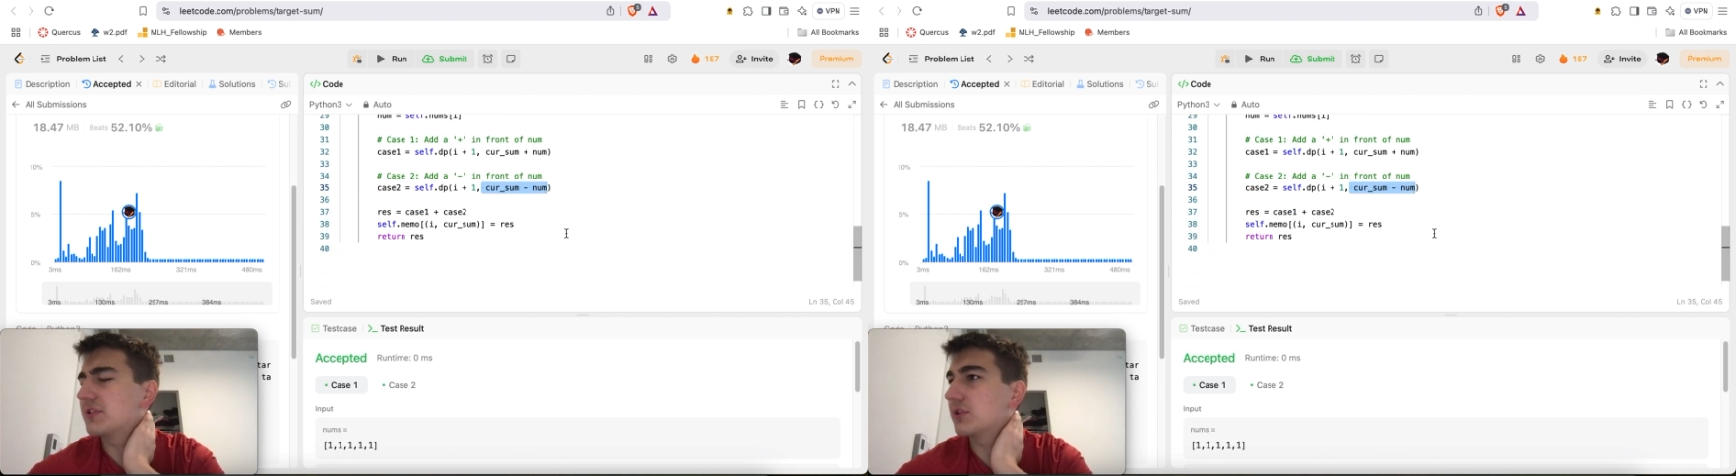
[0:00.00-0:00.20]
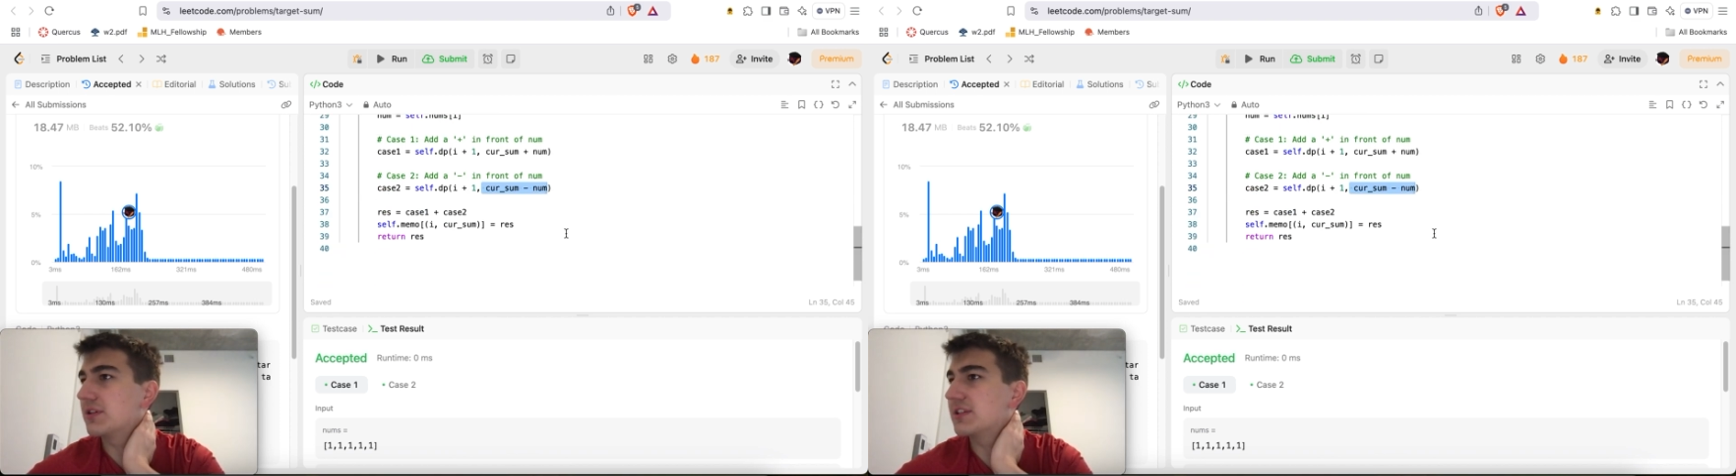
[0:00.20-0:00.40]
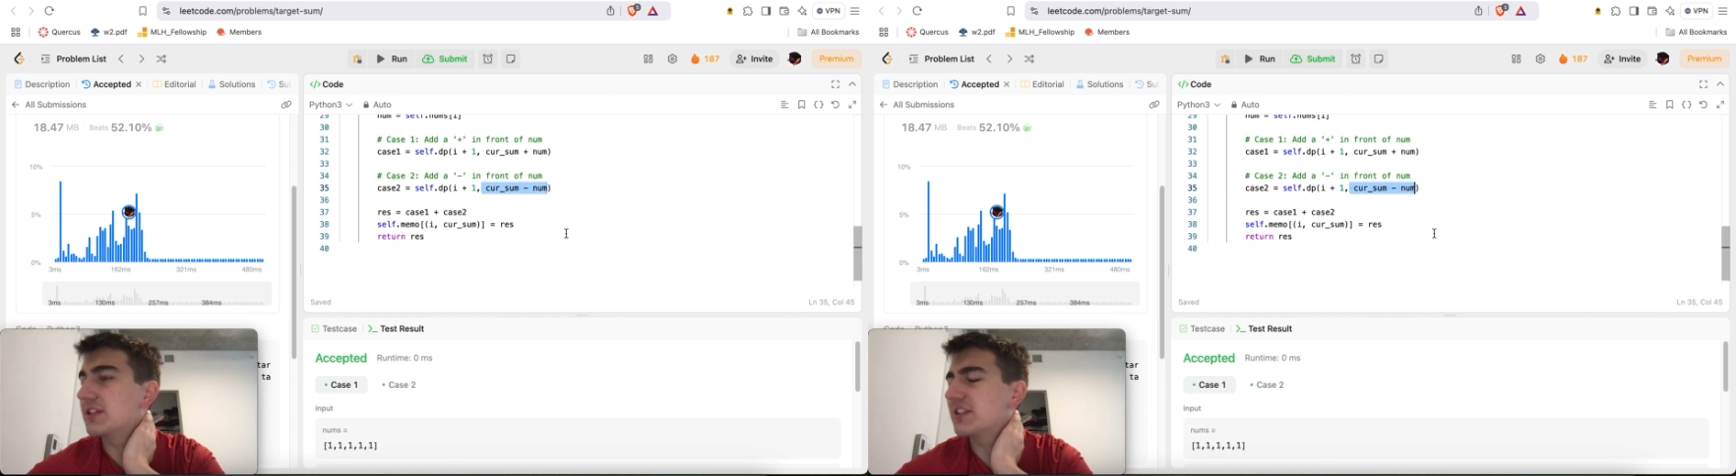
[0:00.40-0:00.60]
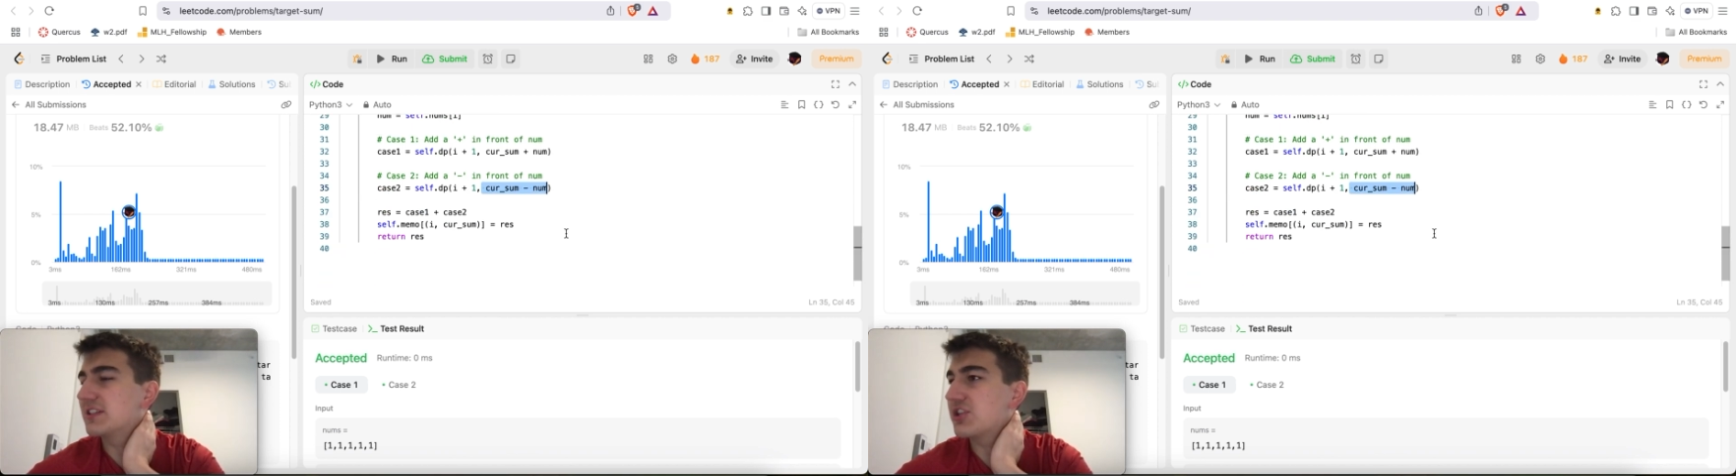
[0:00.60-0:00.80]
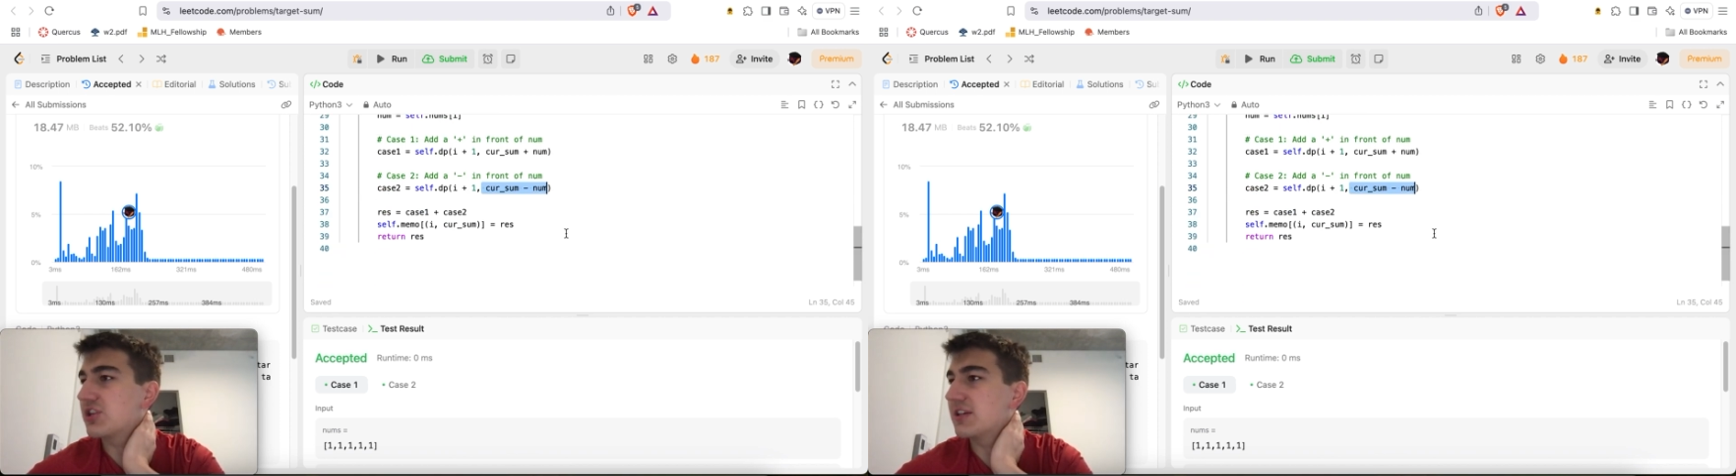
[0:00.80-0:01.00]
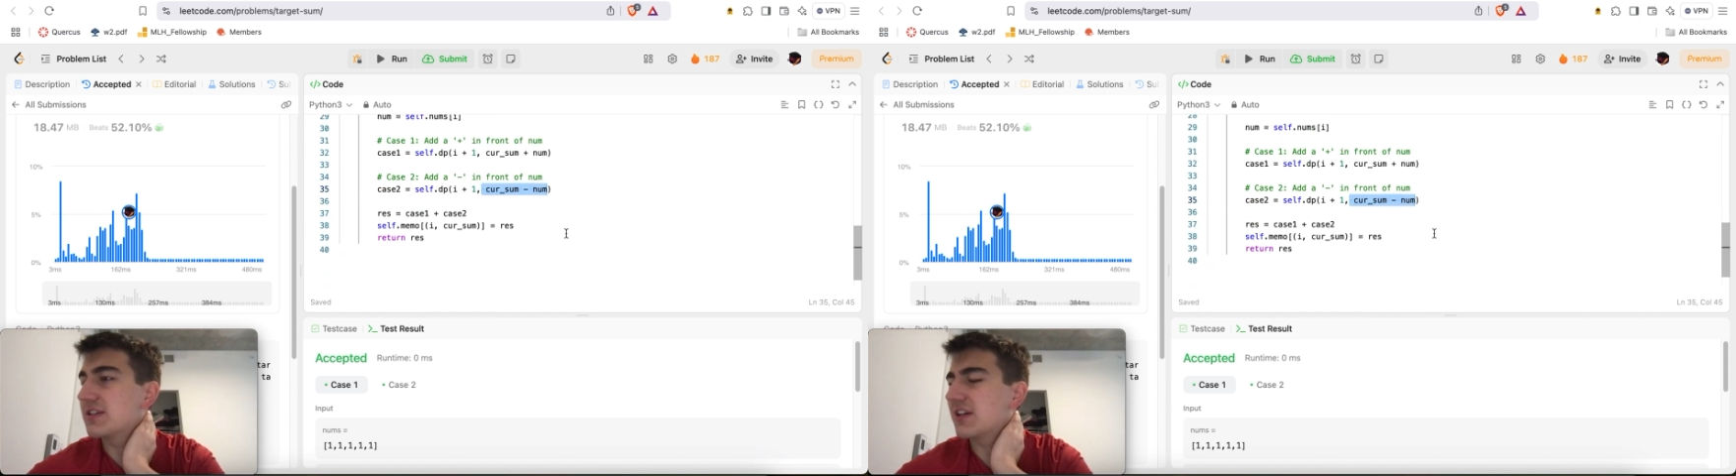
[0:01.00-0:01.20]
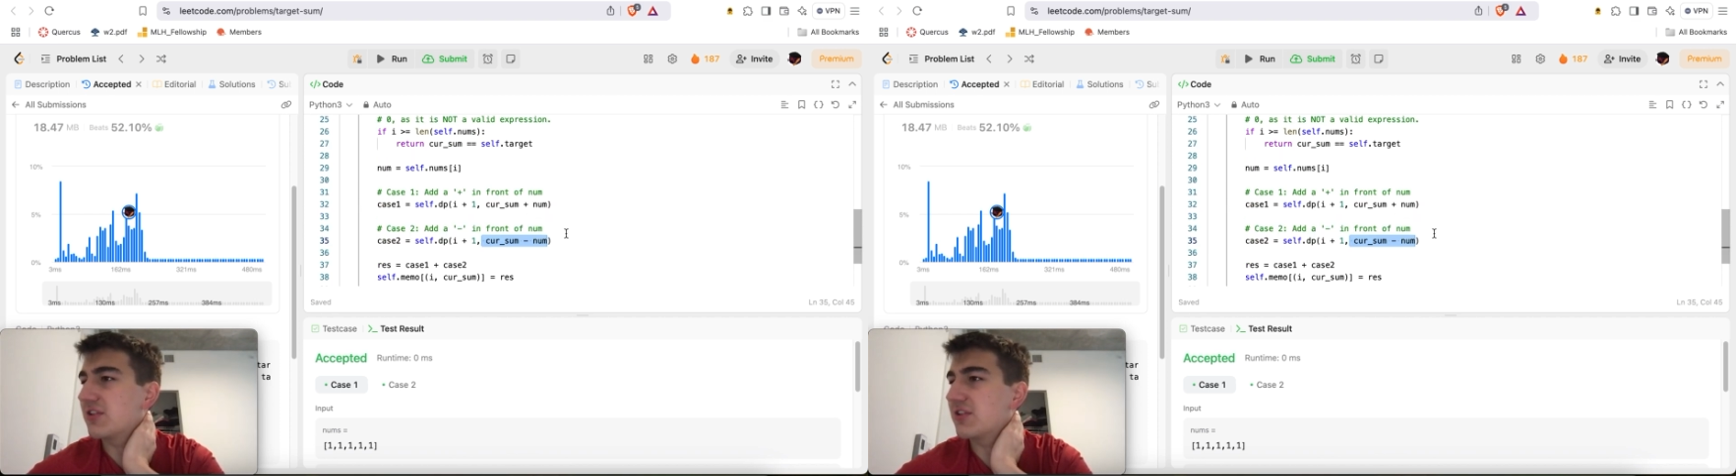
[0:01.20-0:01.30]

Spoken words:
So essentially it's like you